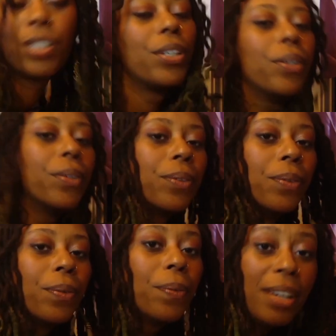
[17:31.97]
to
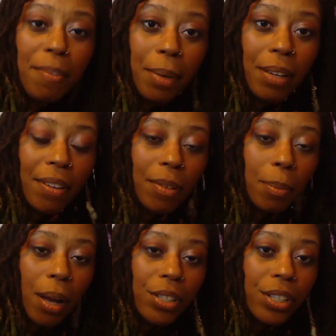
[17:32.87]
one of my favorite
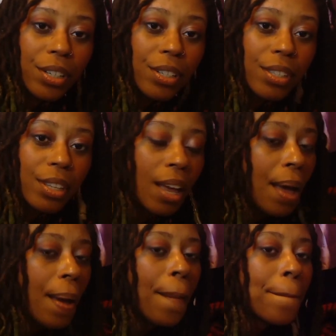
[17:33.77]
postures,
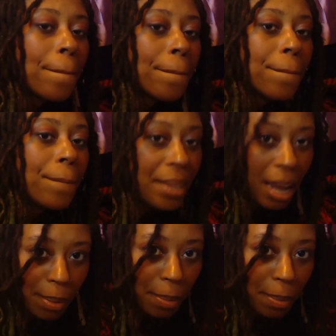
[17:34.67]
napping